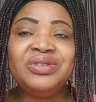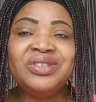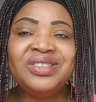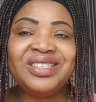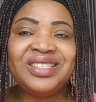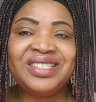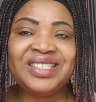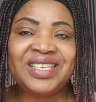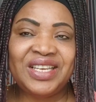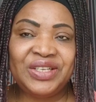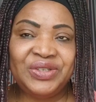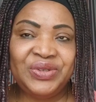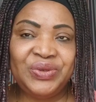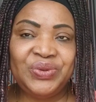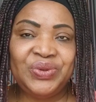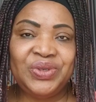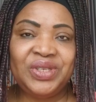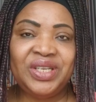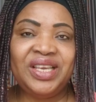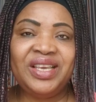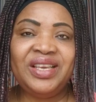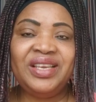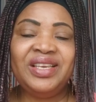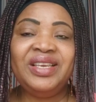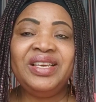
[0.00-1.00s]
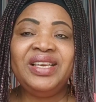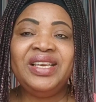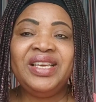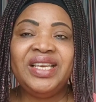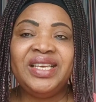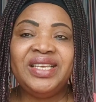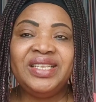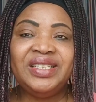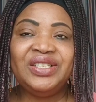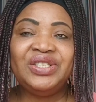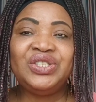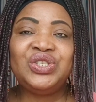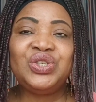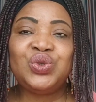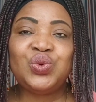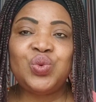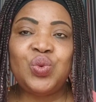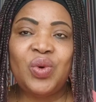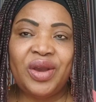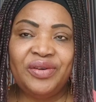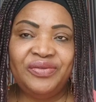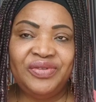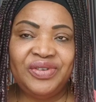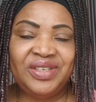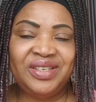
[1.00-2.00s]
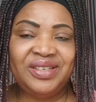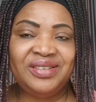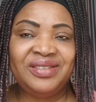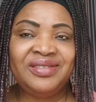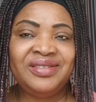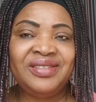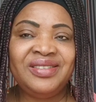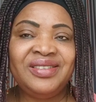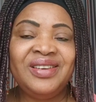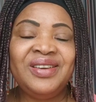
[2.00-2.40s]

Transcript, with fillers: Saturday, the twelfth